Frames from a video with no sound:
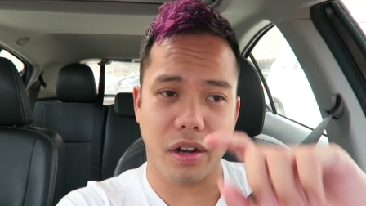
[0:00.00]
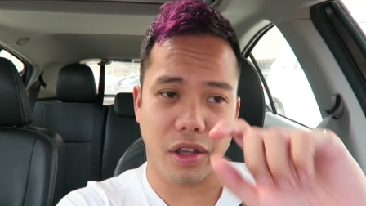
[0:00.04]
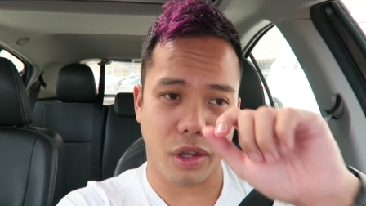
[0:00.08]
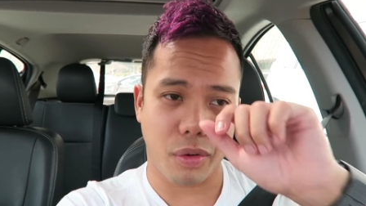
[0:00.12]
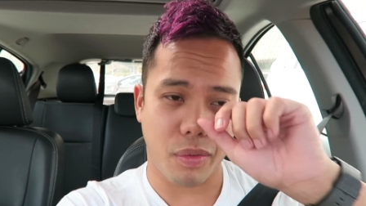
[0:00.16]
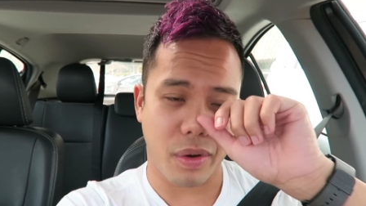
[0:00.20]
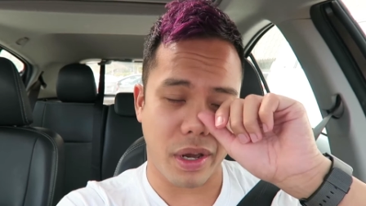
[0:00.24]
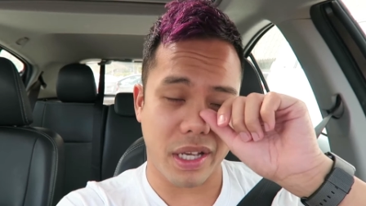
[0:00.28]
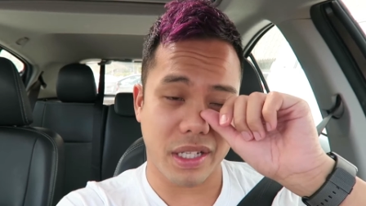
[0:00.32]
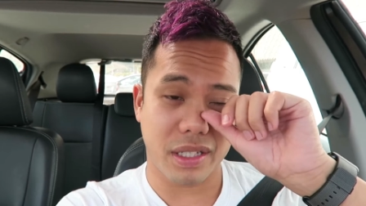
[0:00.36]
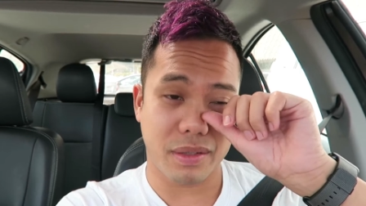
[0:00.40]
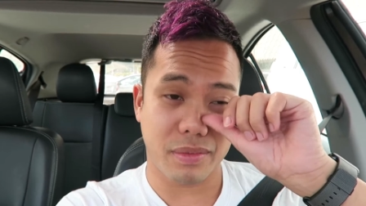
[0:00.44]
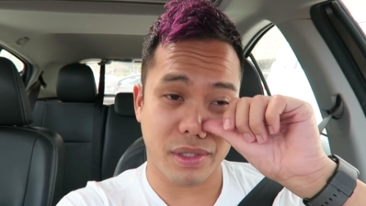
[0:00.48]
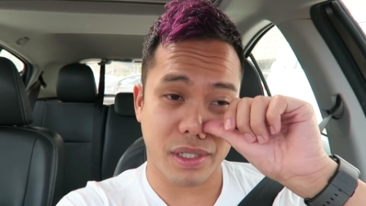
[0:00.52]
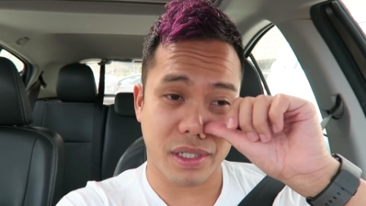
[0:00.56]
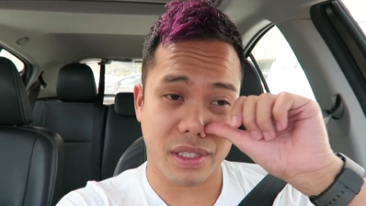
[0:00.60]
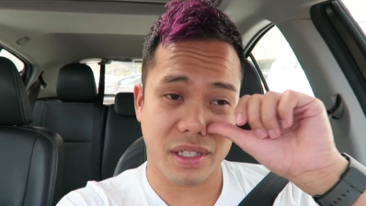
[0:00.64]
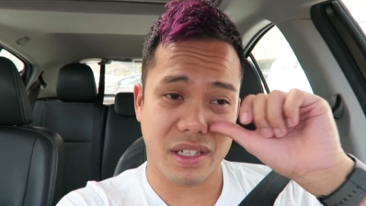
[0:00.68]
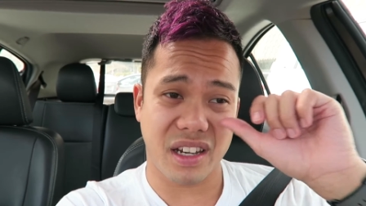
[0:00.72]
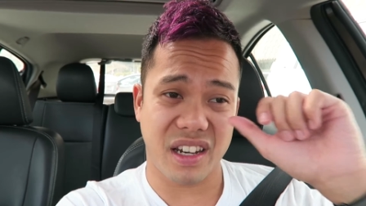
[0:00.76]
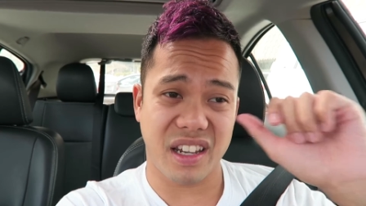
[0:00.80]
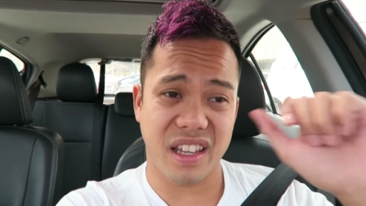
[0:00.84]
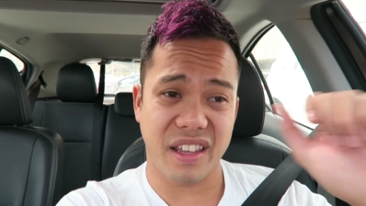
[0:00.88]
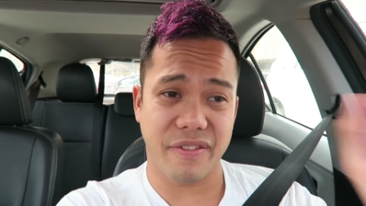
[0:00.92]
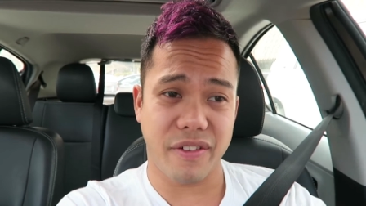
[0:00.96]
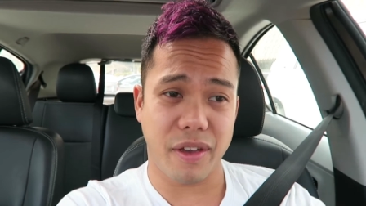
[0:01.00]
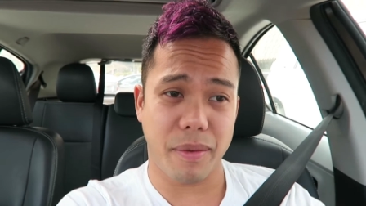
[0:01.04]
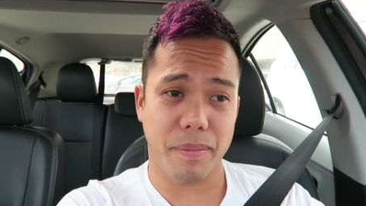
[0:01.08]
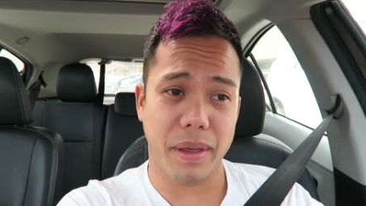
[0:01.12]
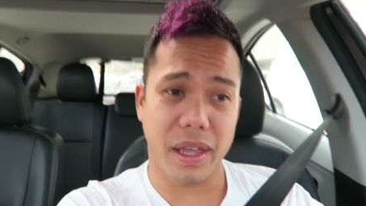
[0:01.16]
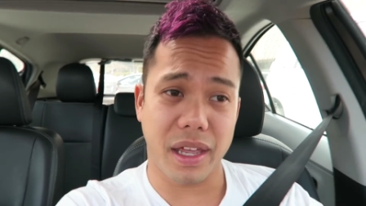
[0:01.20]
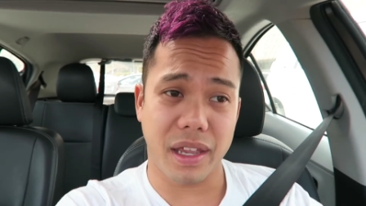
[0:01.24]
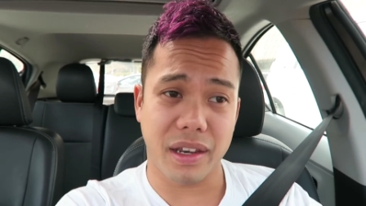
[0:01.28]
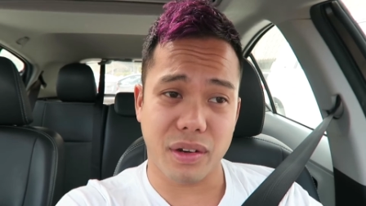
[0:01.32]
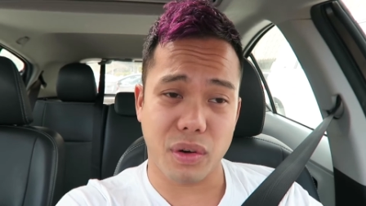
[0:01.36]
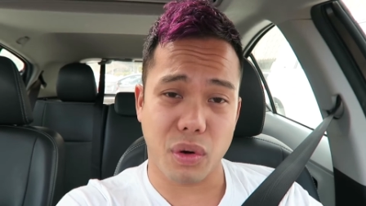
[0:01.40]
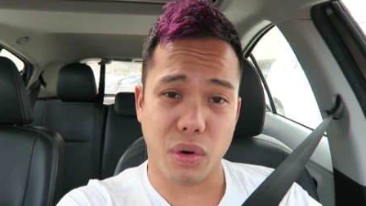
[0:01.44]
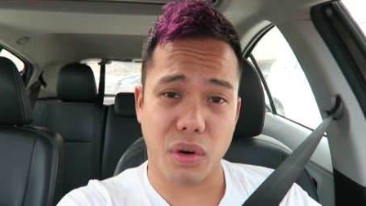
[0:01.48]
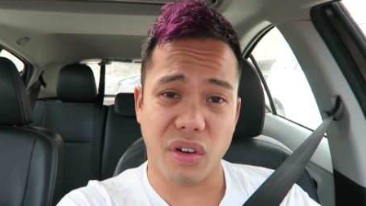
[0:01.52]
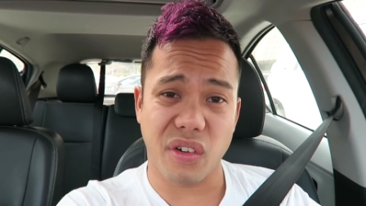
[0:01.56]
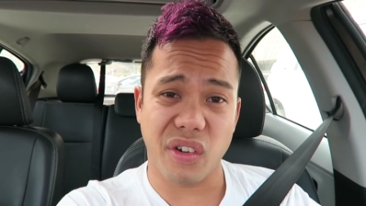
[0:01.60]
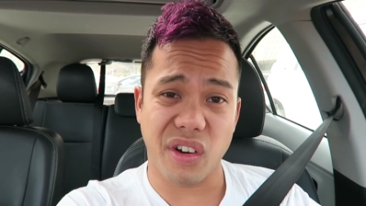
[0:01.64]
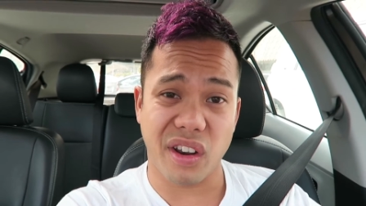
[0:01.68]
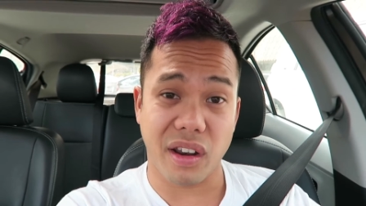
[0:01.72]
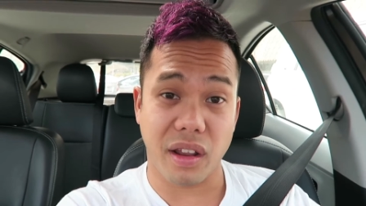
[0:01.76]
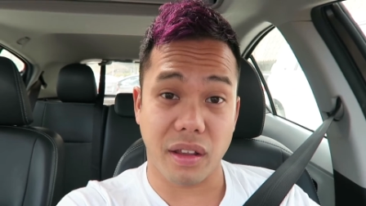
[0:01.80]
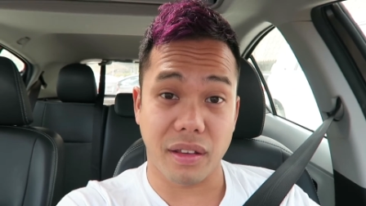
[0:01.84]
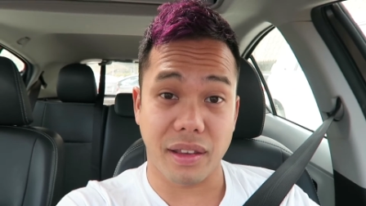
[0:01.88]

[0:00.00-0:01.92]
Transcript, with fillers: Otherwise, I'm just going to give up and order it